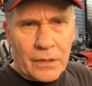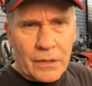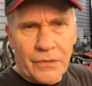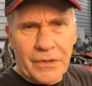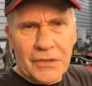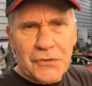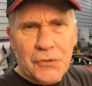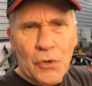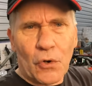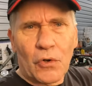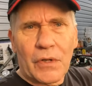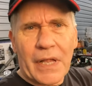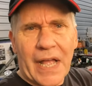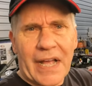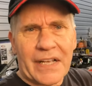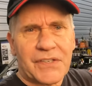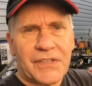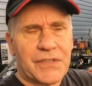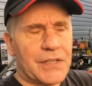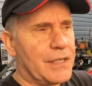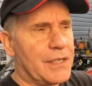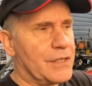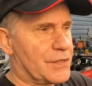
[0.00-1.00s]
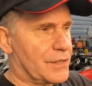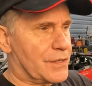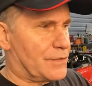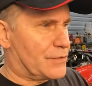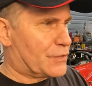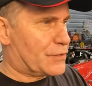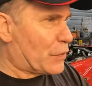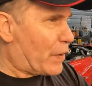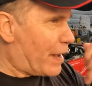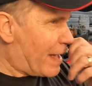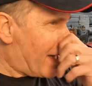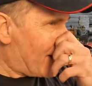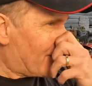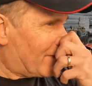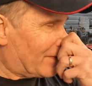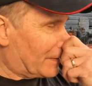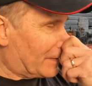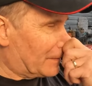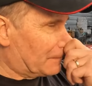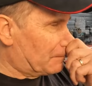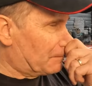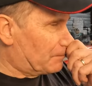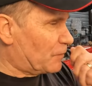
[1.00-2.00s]
this whole last season, so I have
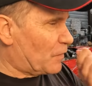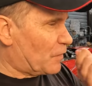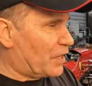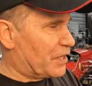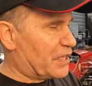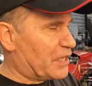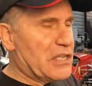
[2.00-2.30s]
a